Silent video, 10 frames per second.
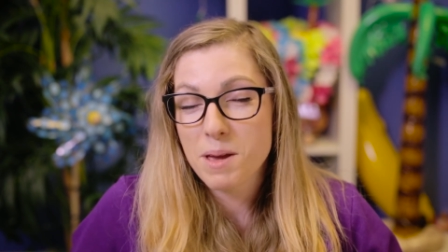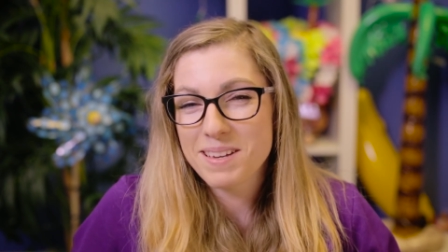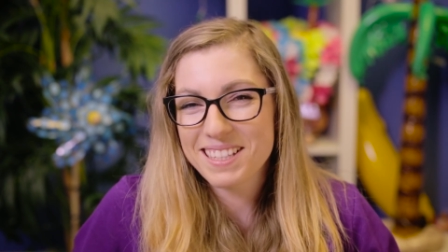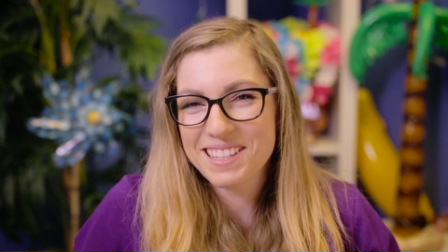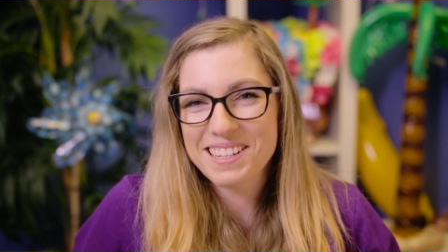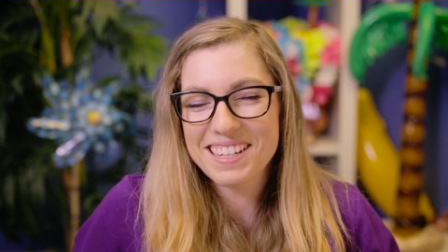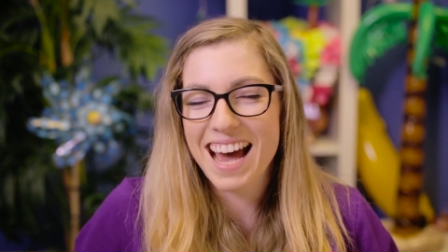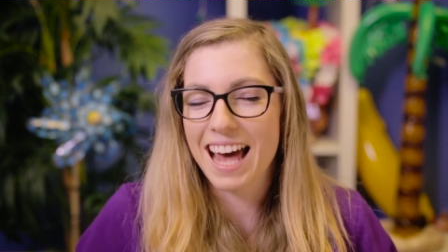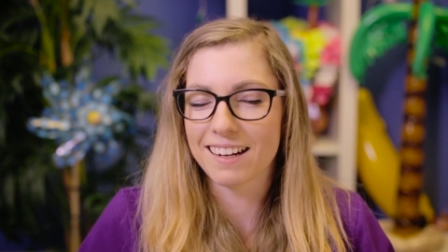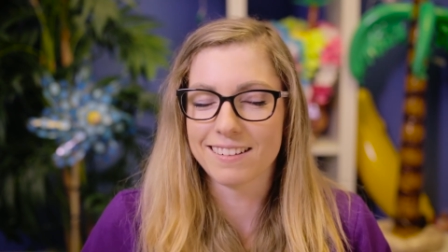Maybe it's
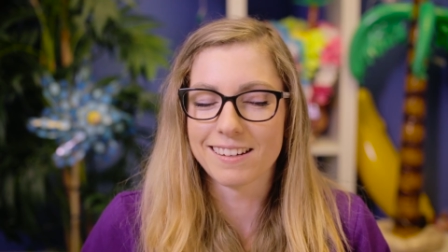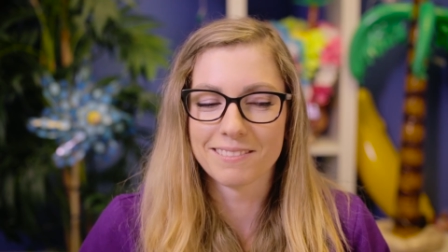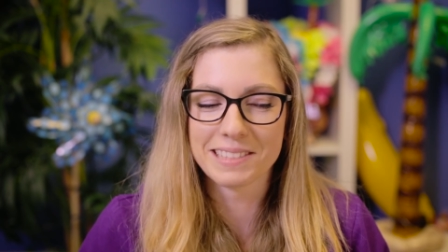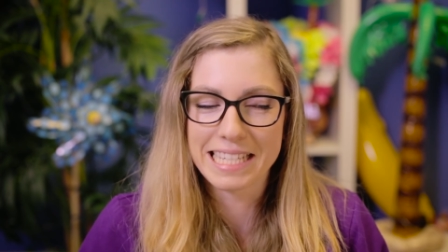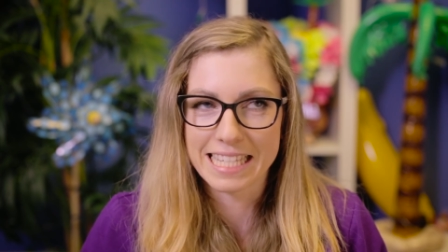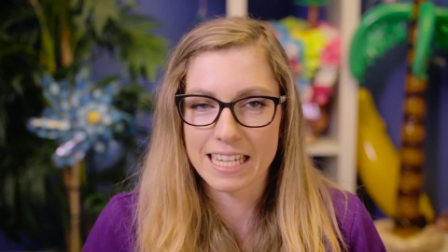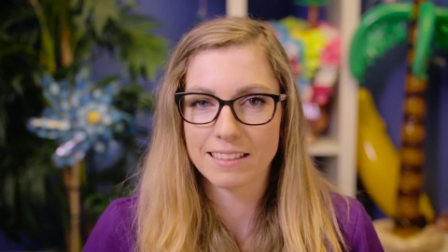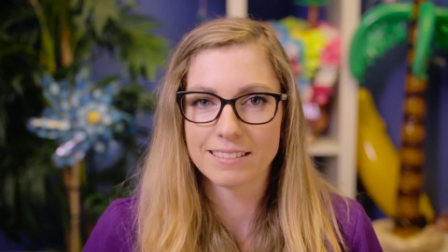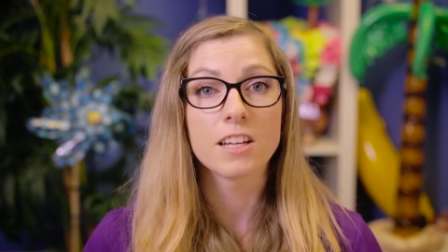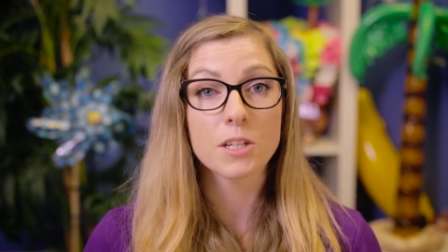good, I don't know, we'll
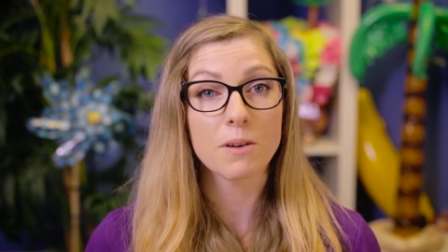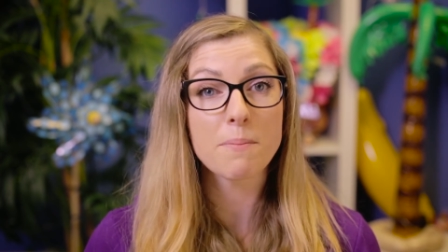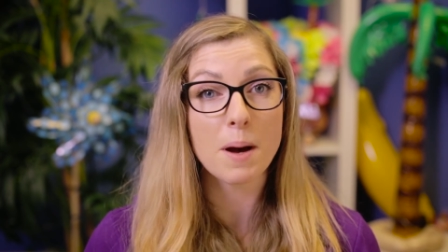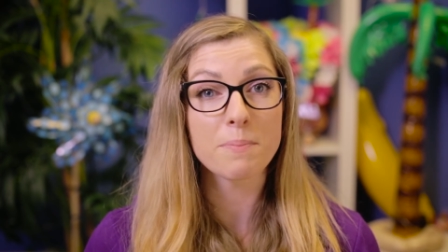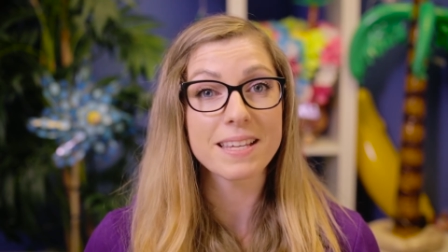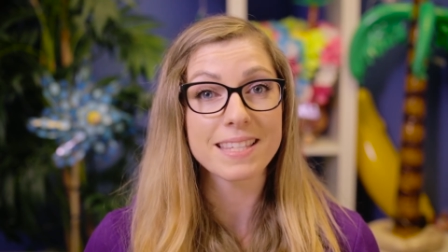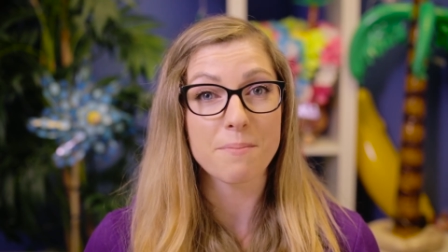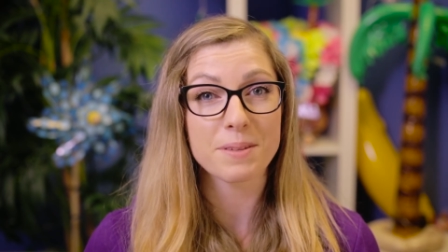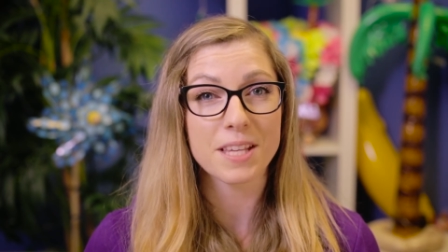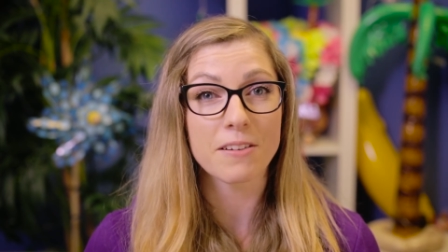see. To wrap up
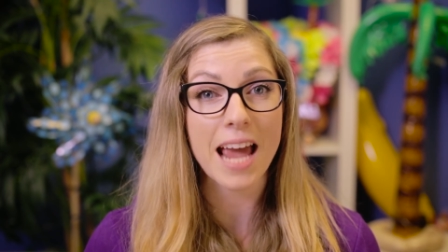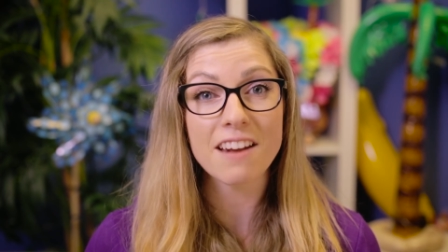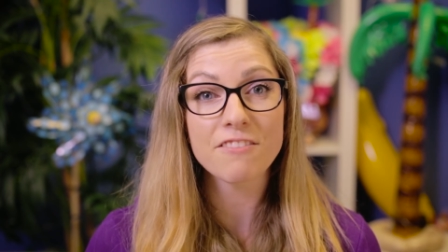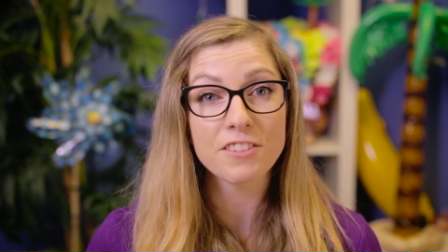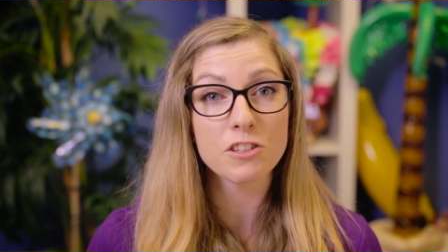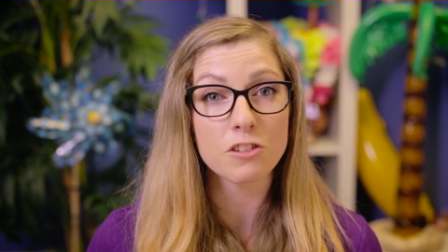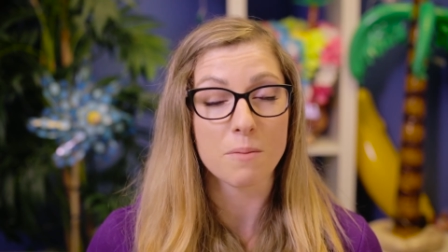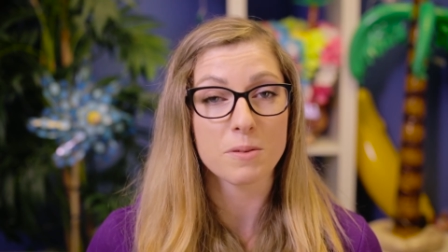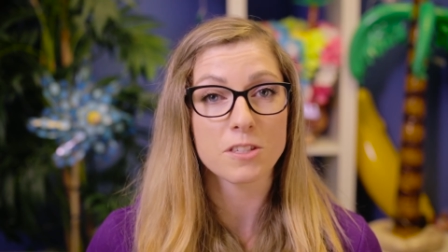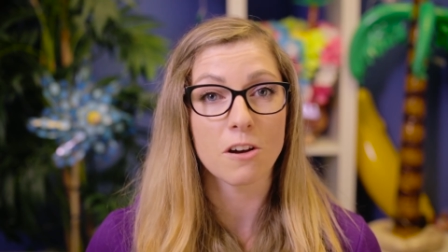this episode and
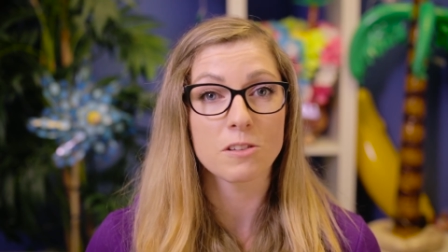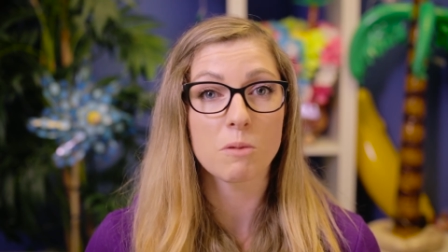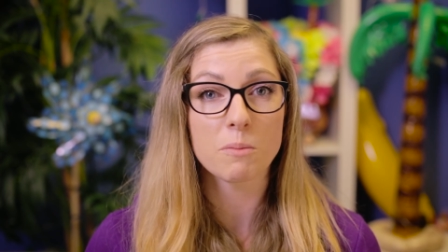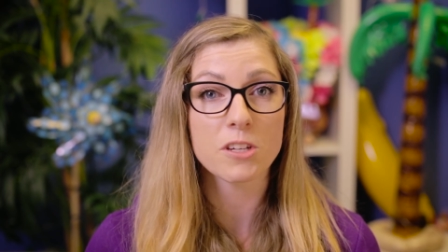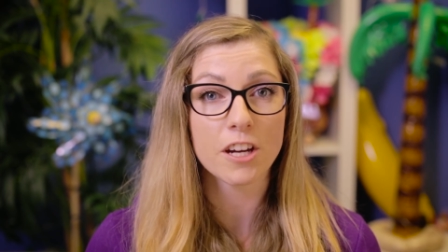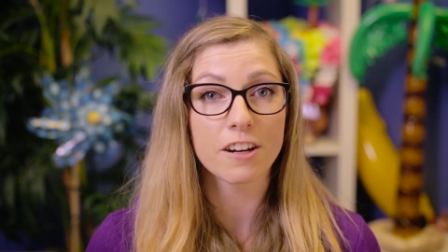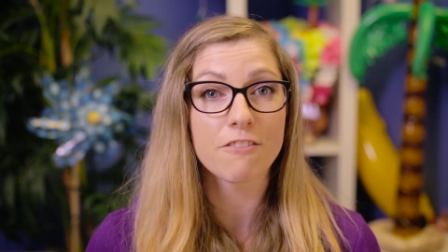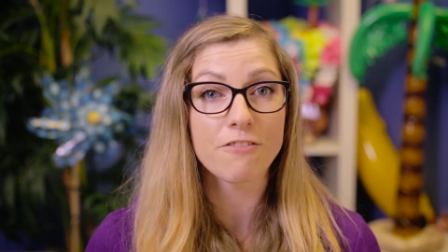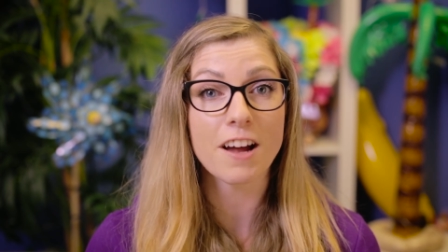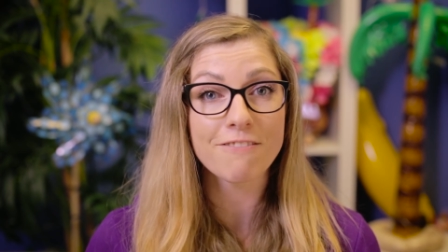future episodes, we'll be
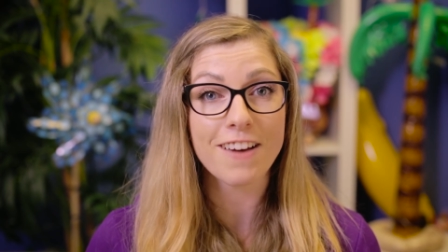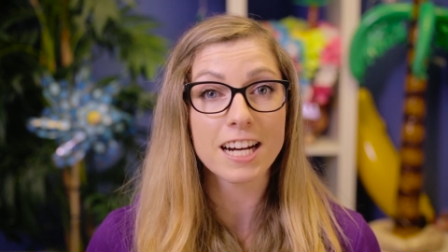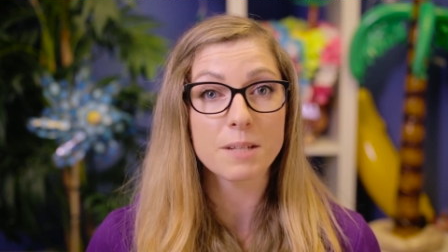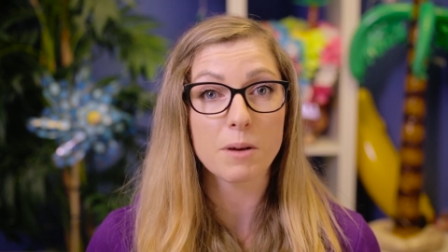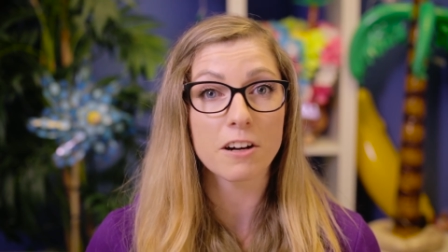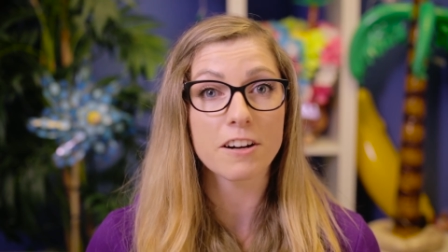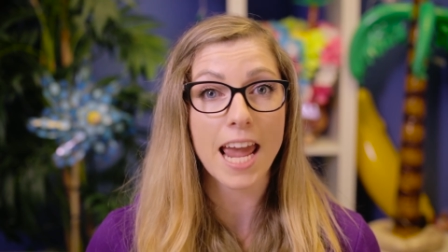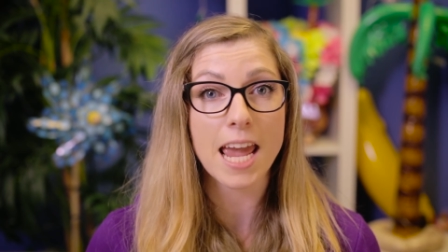sharing a fun fact about our